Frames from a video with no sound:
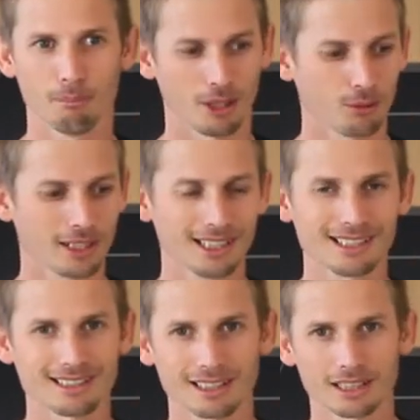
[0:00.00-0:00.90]
but
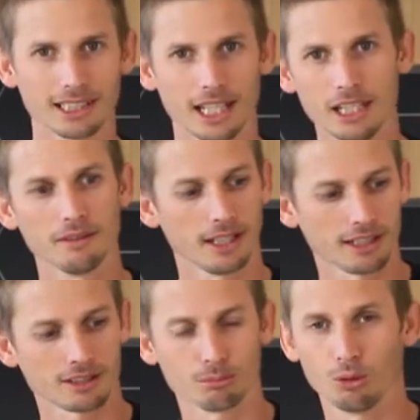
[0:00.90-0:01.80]
realistically, even
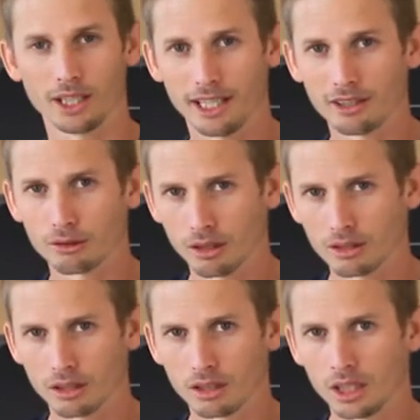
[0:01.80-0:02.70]
a small hand
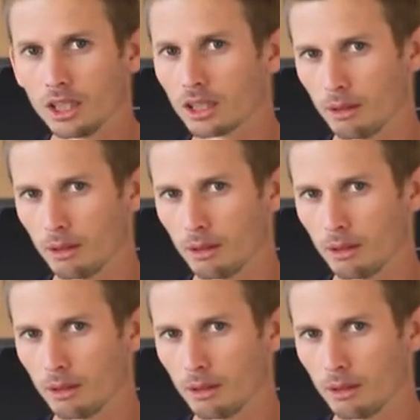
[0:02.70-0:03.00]
grinder